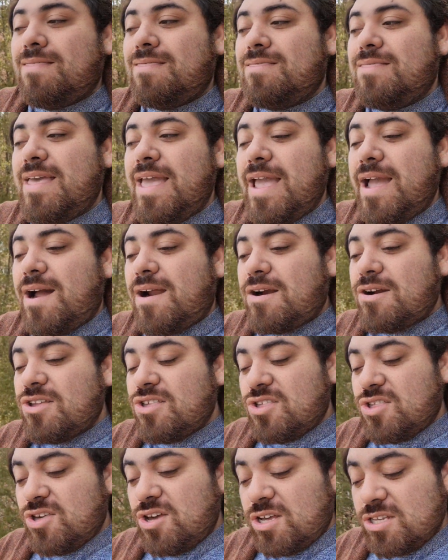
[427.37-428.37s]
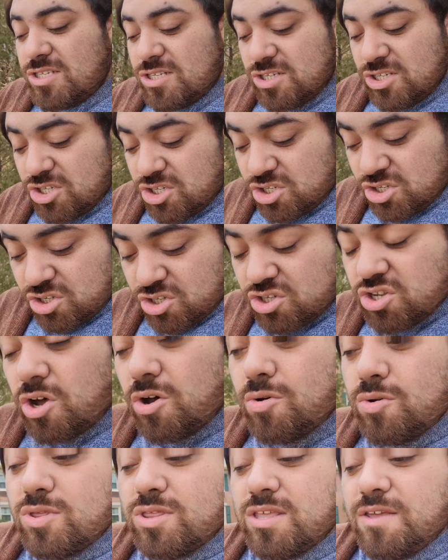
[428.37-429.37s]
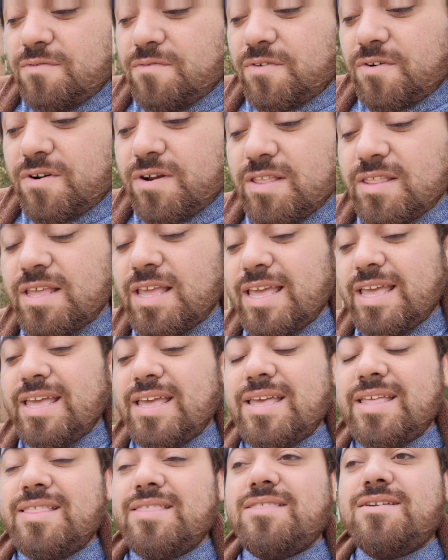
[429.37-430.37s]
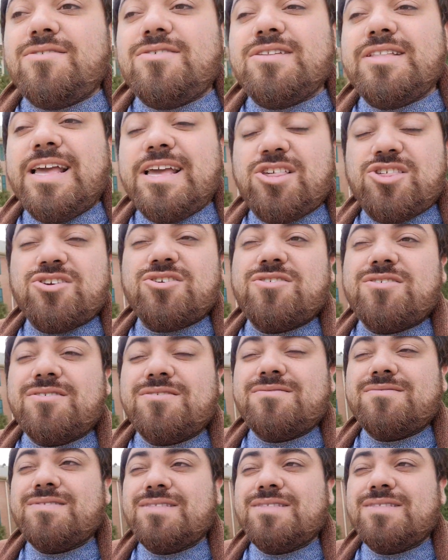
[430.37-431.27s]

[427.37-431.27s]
they are just so different in their nature